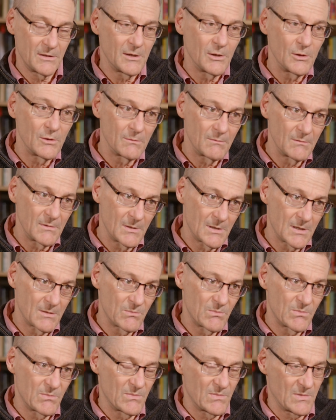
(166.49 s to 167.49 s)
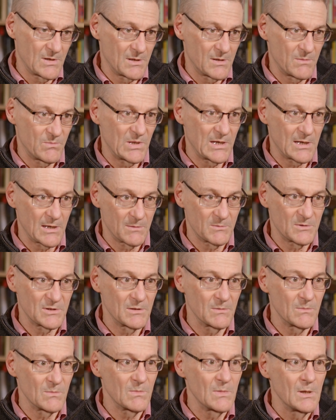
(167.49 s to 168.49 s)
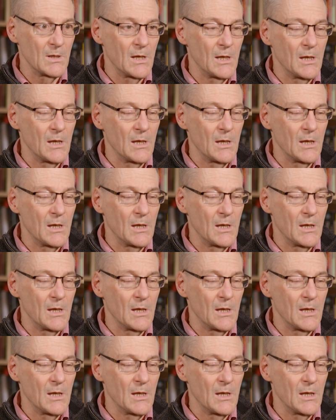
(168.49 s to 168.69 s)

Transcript: you pick up some